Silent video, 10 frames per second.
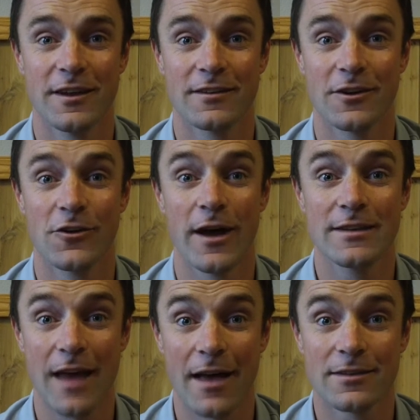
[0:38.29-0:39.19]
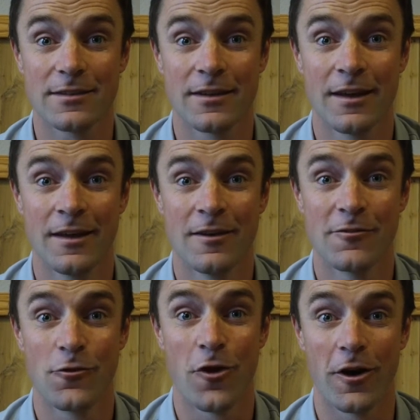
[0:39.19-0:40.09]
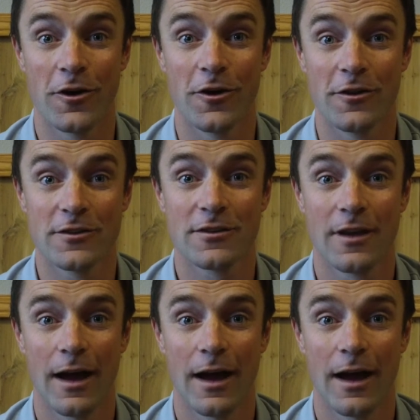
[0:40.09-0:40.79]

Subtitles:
and it's a great test for our girls.